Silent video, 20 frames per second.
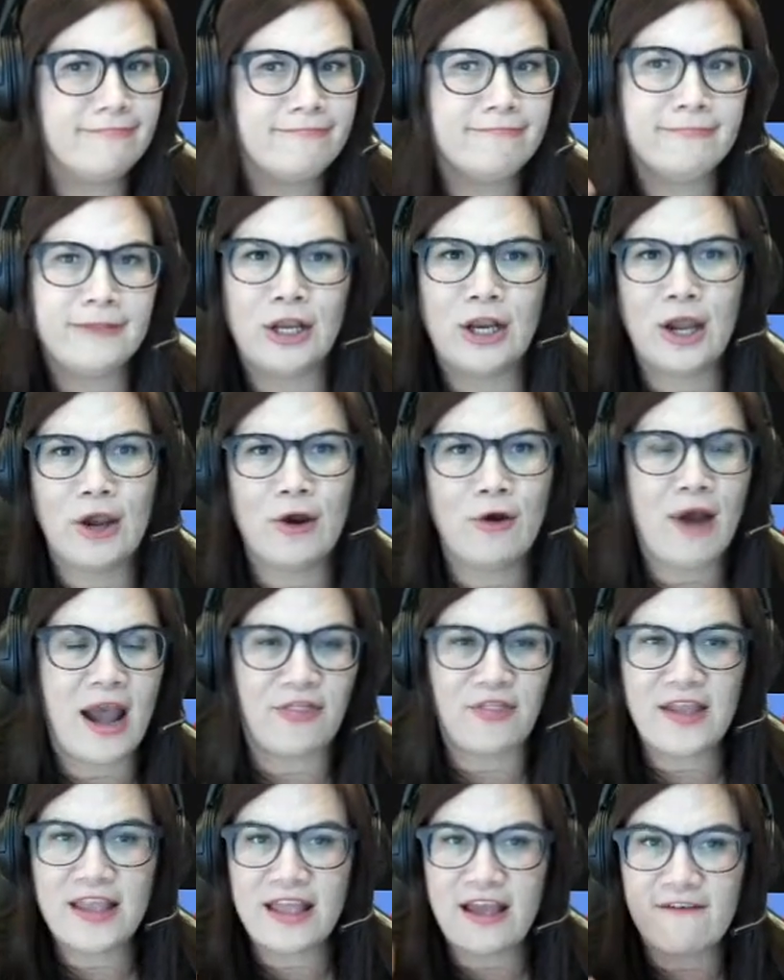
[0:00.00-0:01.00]
you know, I
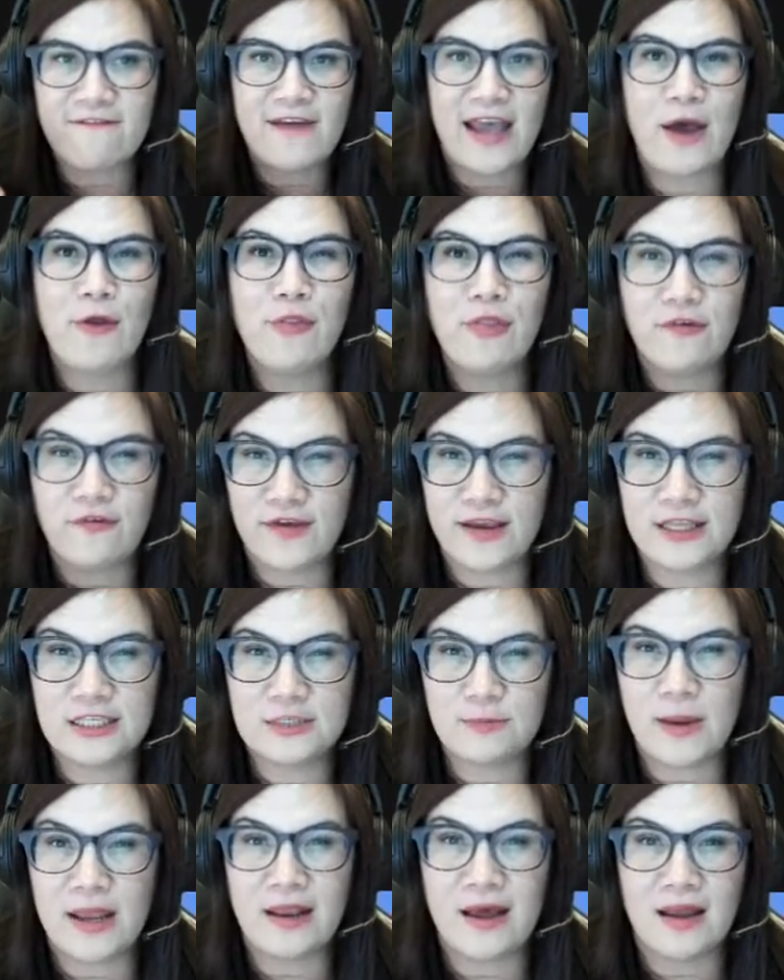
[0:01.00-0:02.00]
think I found the fix
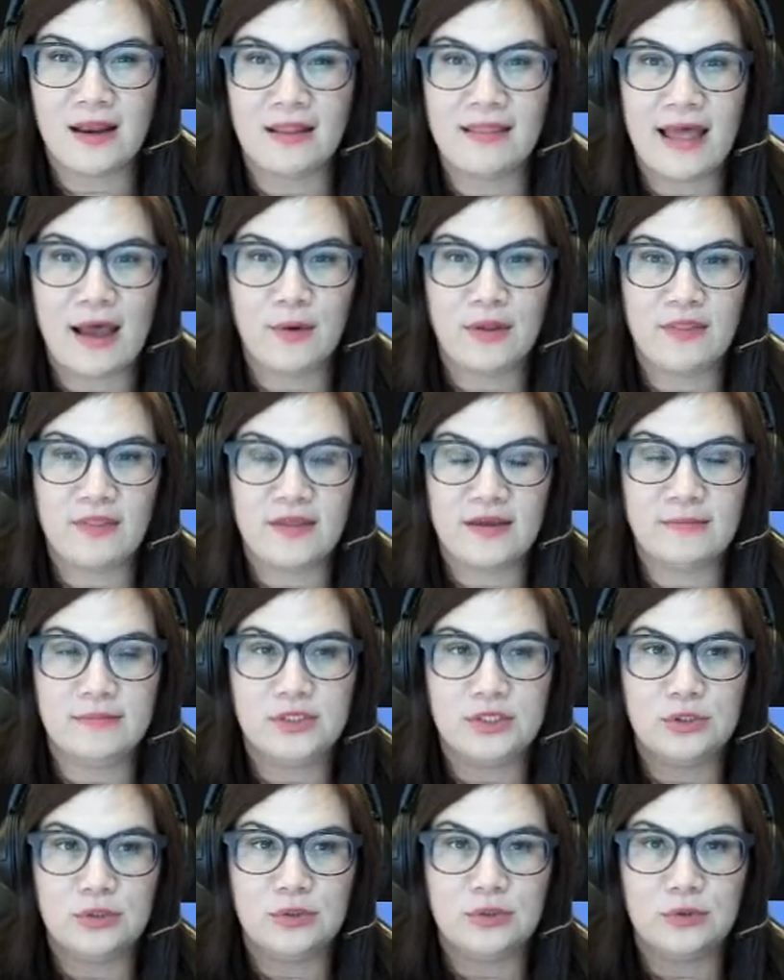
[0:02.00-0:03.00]
by not allowing them
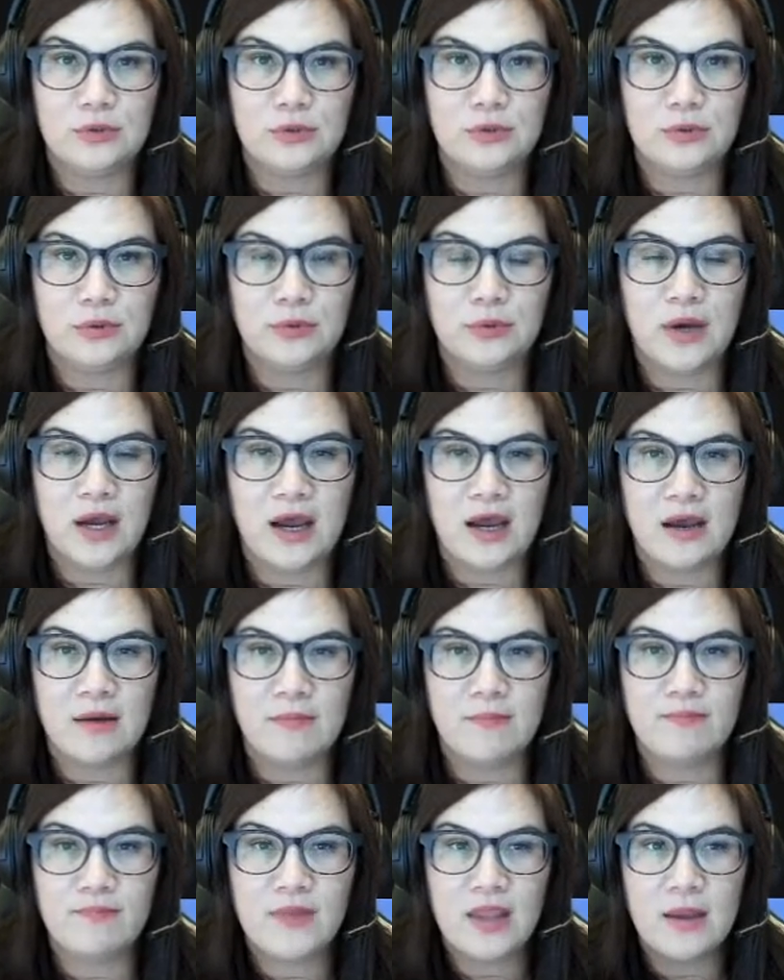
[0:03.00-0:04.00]
to,
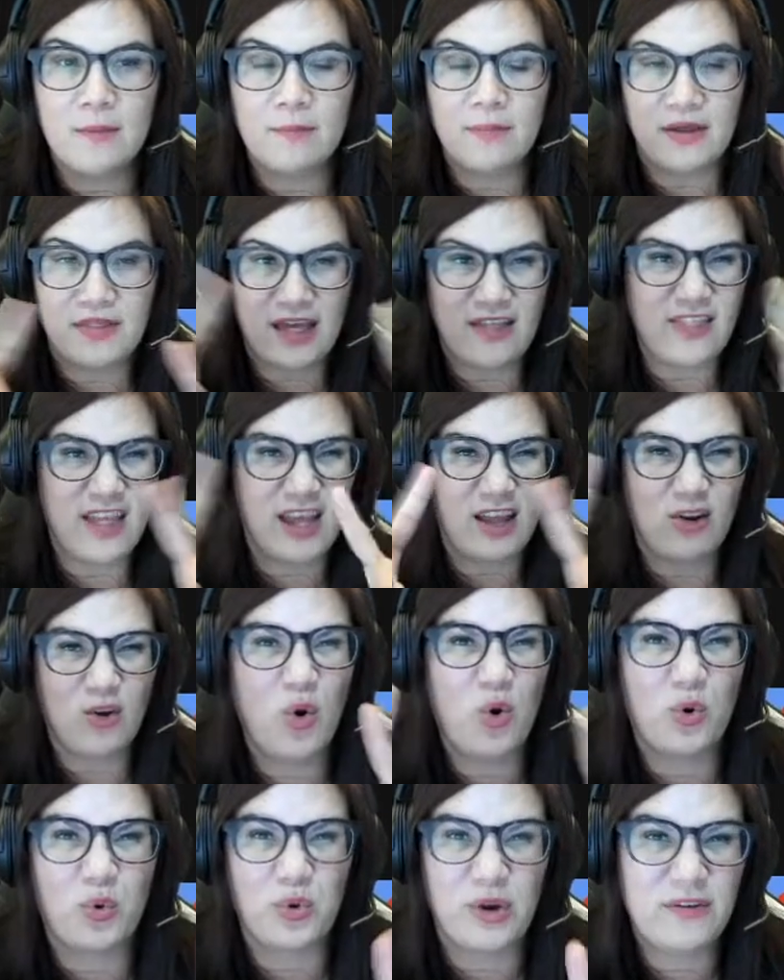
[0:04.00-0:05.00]
um, by that, that
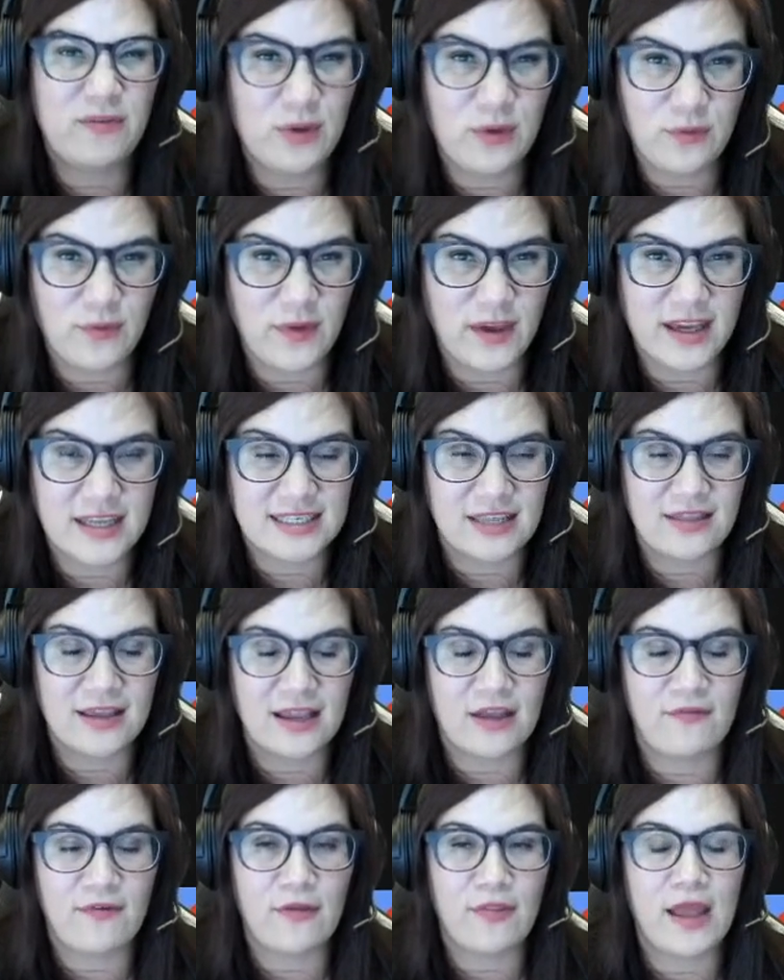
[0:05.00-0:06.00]
whole grid view fix. I think
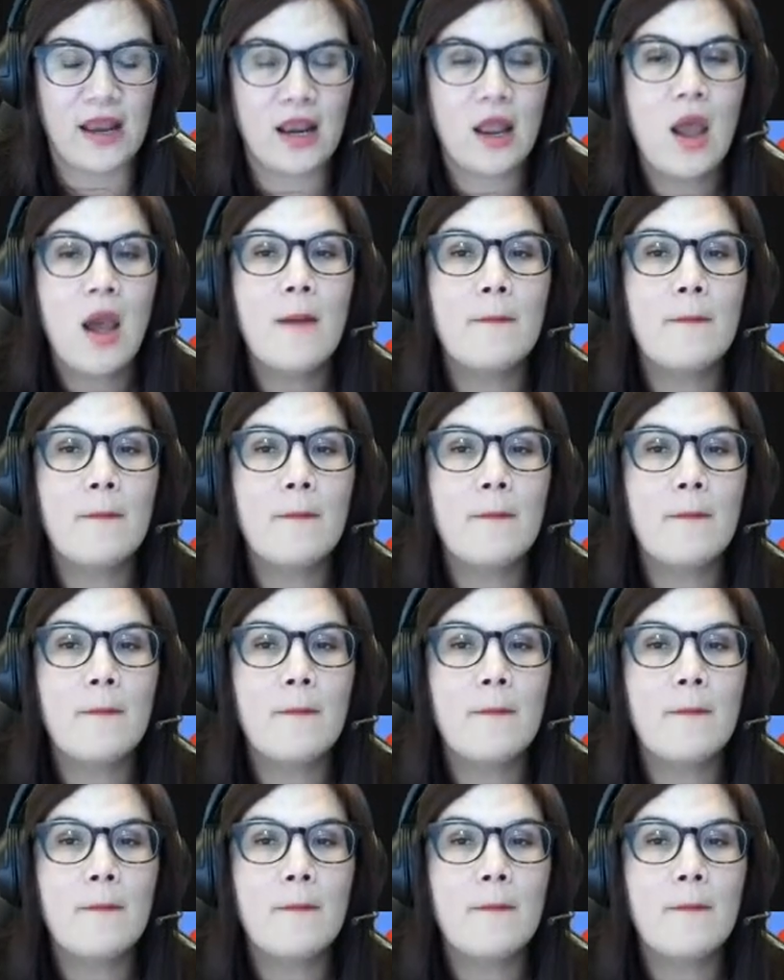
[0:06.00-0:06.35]
I found that.